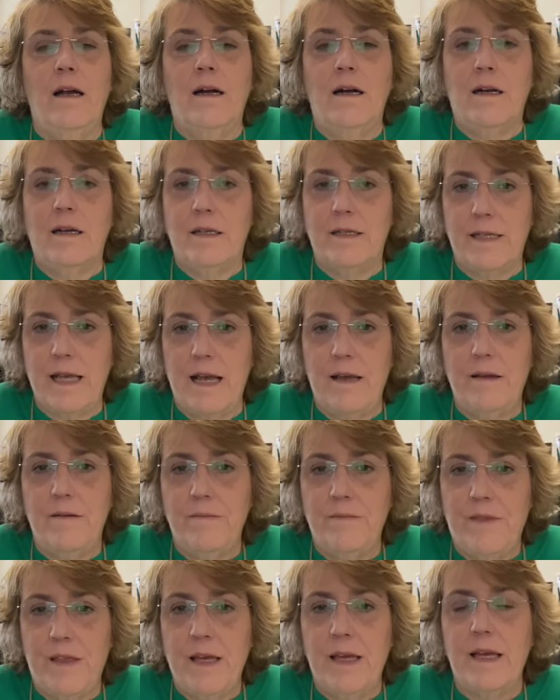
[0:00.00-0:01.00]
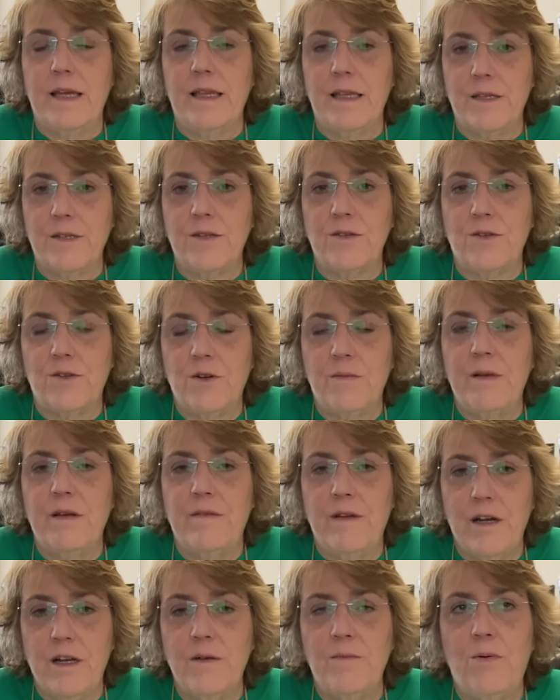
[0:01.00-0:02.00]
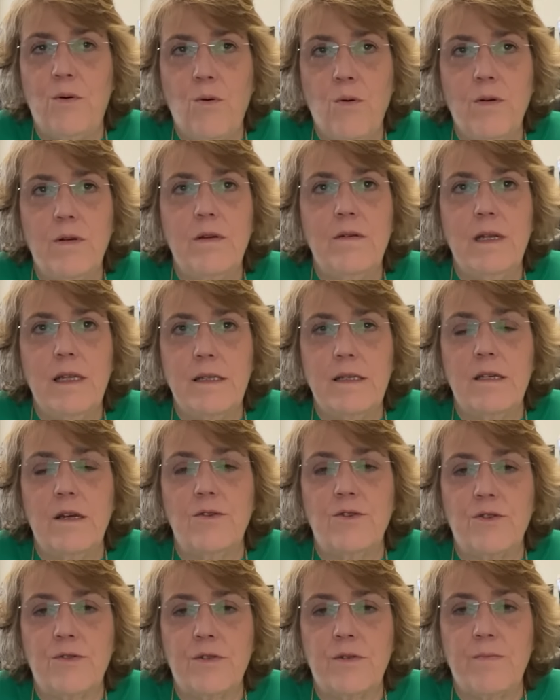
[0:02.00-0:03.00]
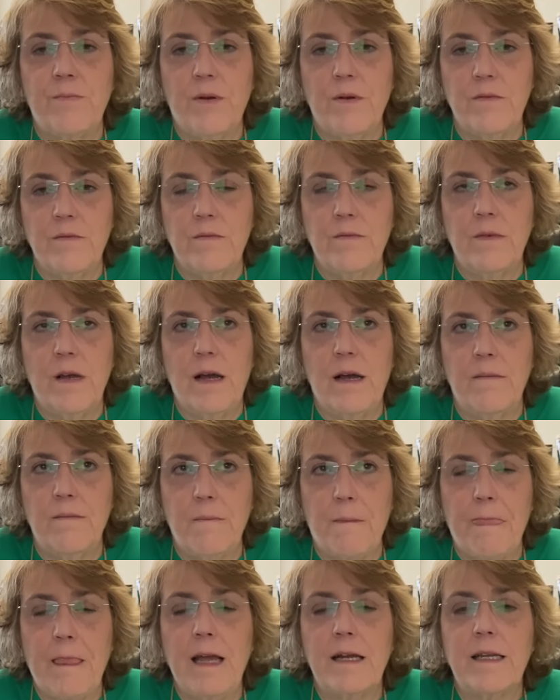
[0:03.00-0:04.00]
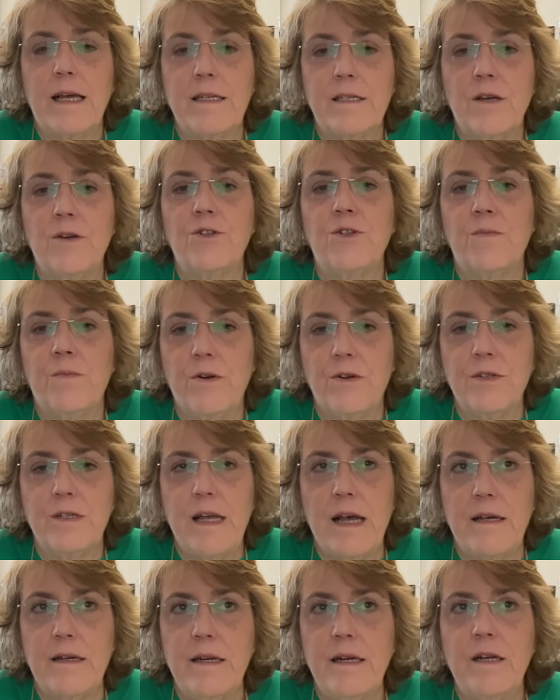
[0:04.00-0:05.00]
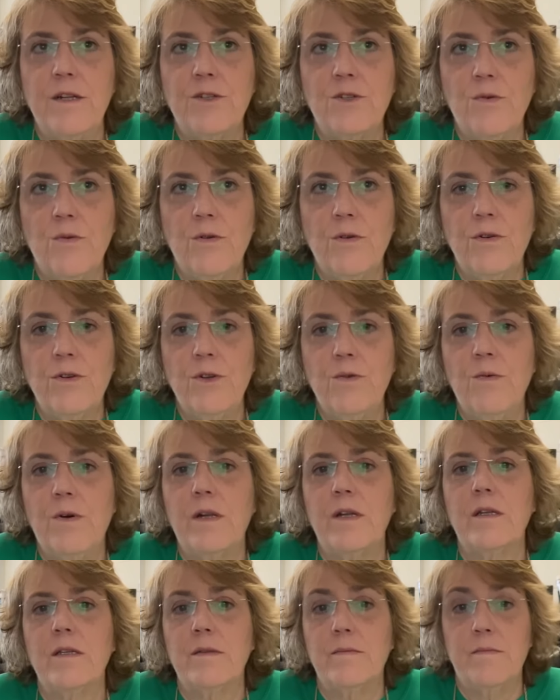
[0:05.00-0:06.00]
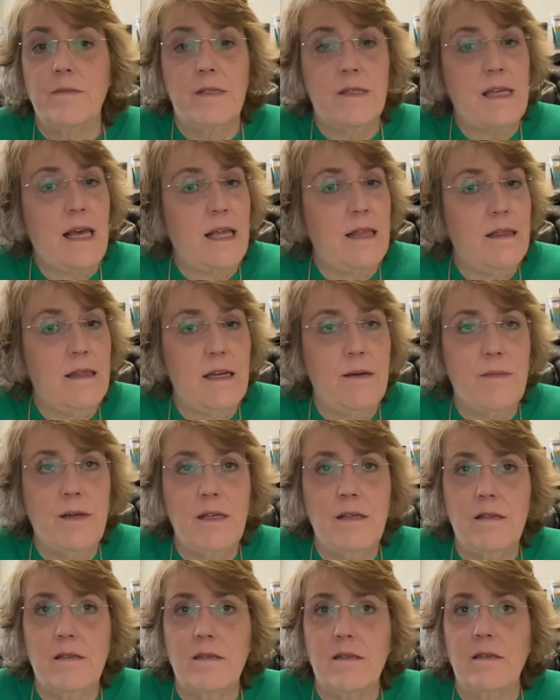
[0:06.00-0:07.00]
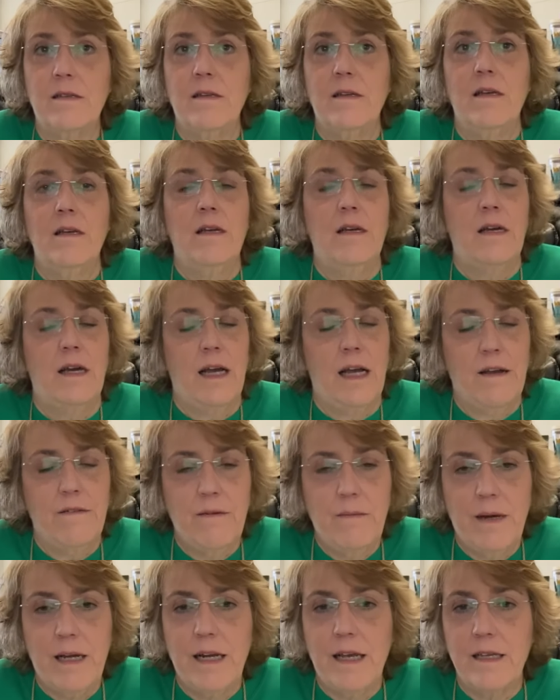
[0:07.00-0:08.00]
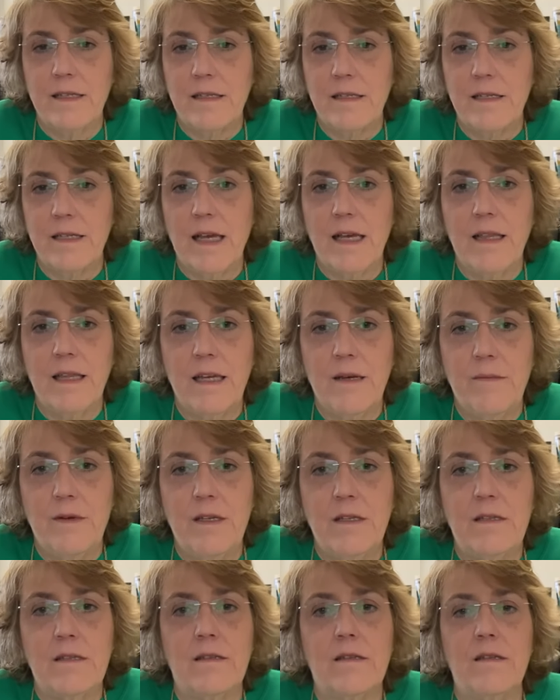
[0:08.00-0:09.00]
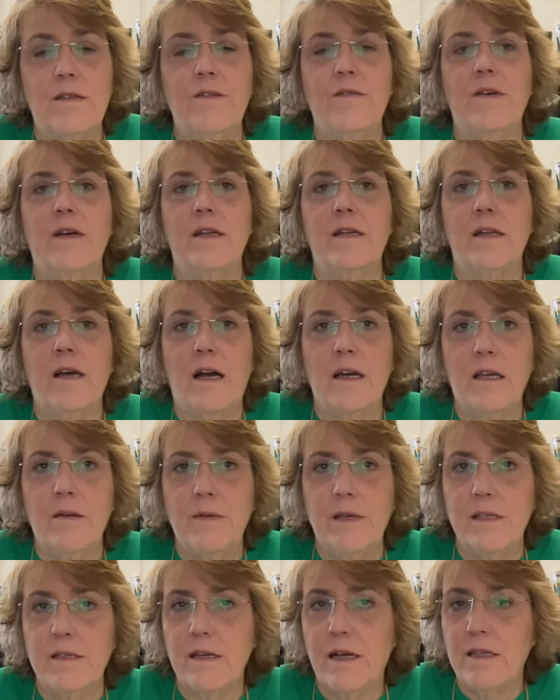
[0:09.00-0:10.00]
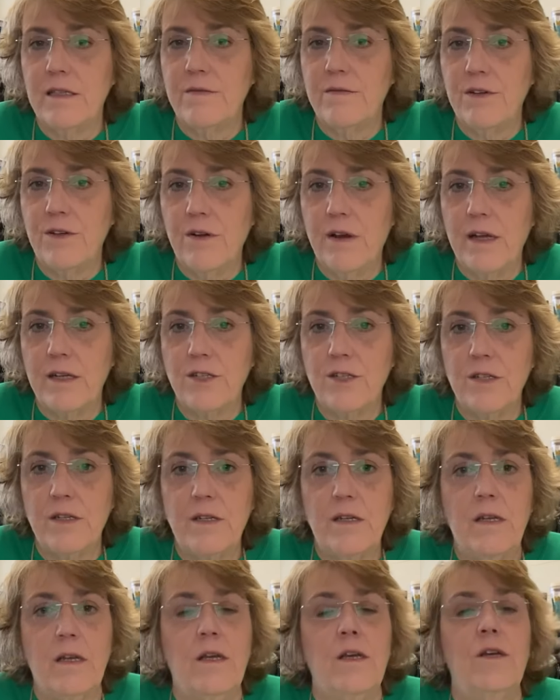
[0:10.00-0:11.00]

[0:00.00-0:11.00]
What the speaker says: Same thing, this is going to be very important in antisocial personality disorder. You want to set limits. Everybody has to set limits. You've got to document signs of aggression.